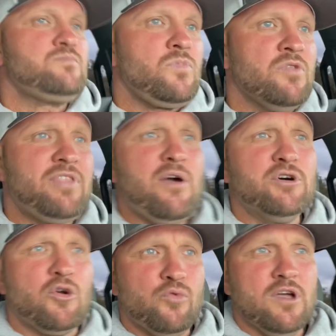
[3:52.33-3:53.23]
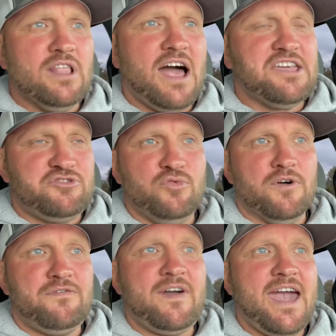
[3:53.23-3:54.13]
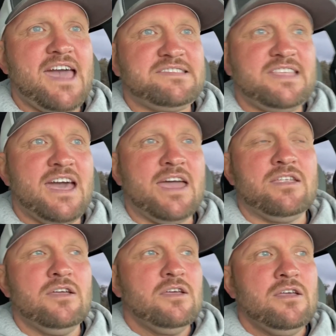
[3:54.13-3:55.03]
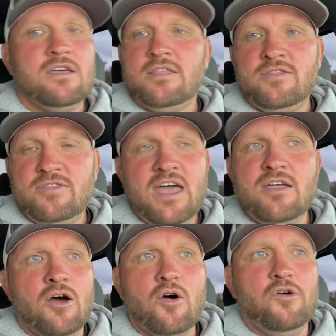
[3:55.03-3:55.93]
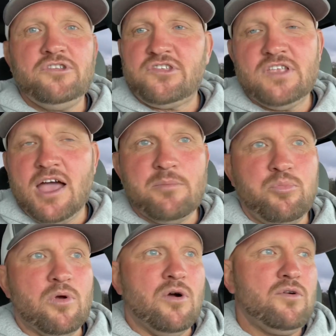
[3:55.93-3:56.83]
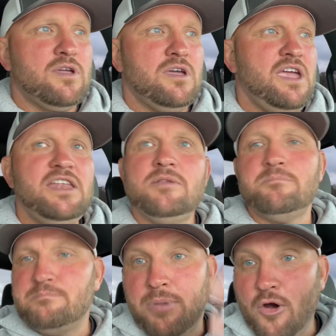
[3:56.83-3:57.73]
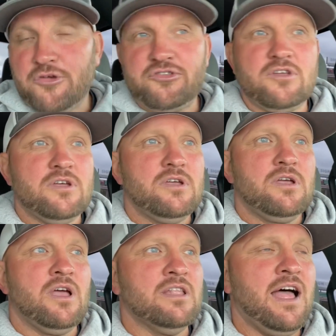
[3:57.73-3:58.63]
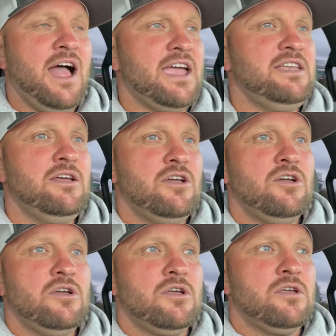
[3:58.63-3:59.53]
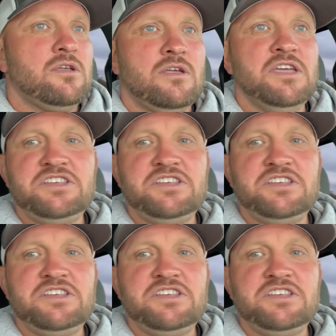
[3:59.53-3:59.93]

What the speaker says: They would have realized real fast that hose is not broke. He didn't burst a line. It just